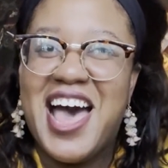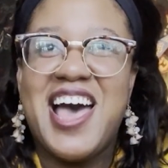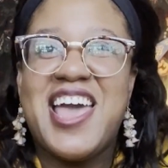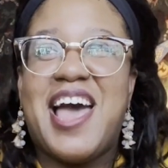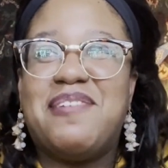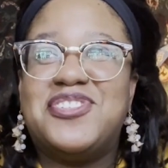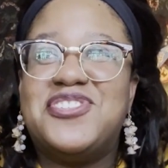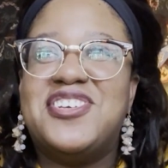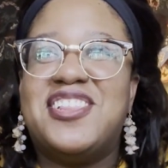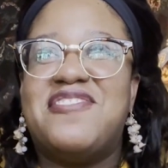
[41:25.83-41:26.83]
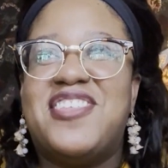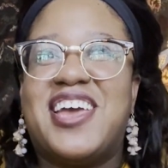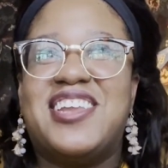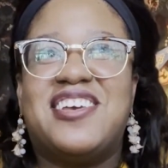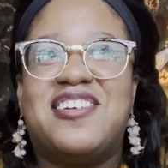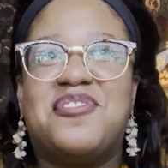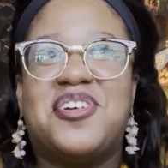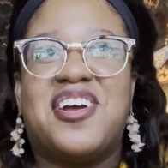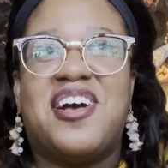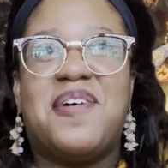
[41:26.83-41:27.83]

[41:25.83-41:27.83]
I absolutely love the idea where